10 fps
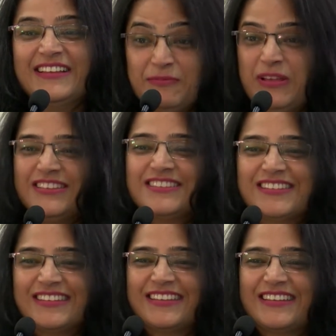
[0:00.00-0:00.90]

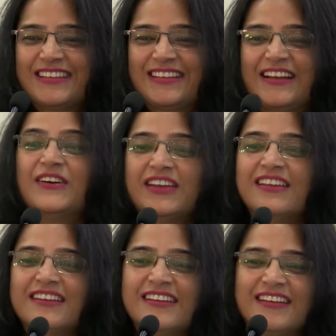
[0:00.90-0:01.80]
Please. Okay.
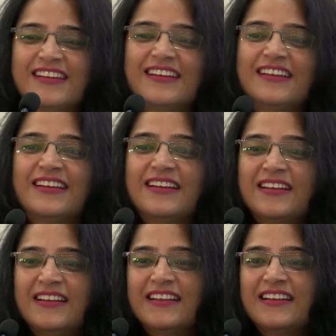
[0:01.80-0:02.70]
Can I meet you
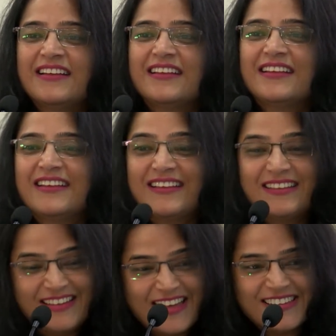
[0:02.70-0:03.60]
later and discuss?
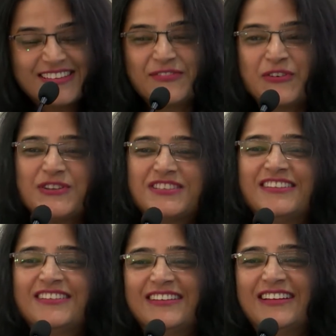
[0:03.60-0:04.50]
Yes, of course,
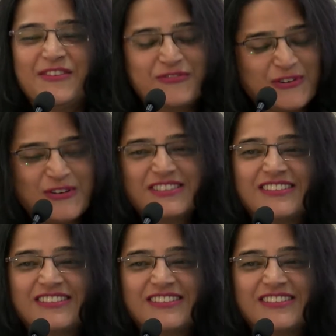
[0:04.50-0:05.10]
sir. Of yeah. course,